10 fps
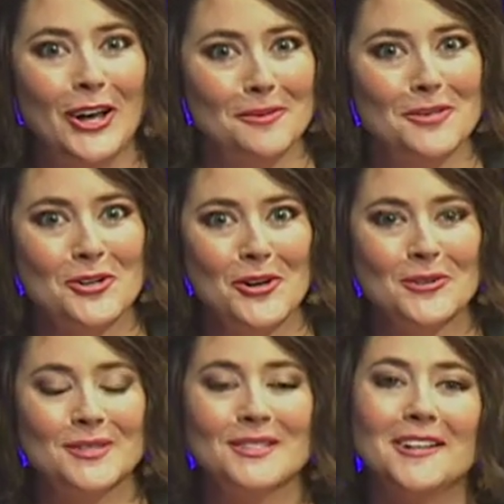I'm your
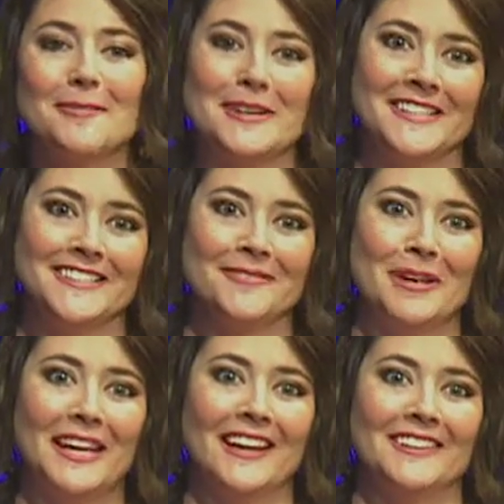host, Amanda
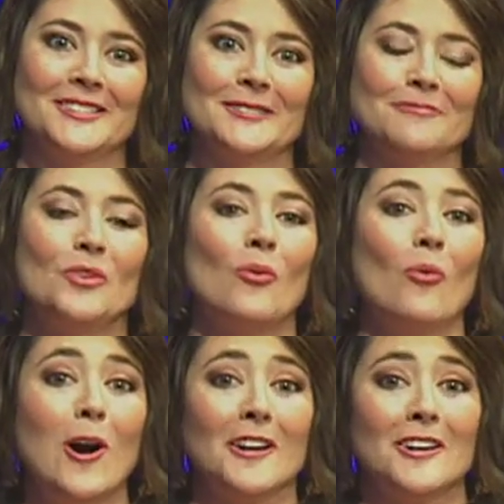Dominguez.
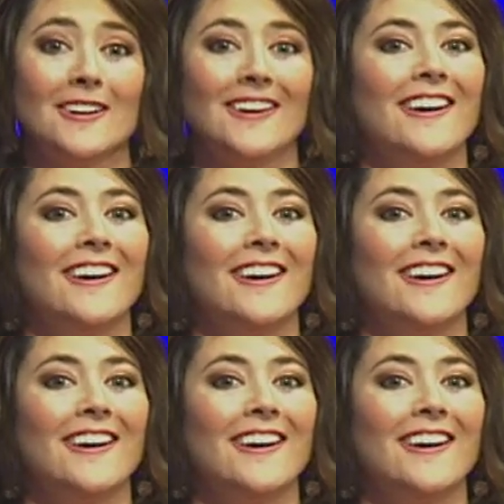Water.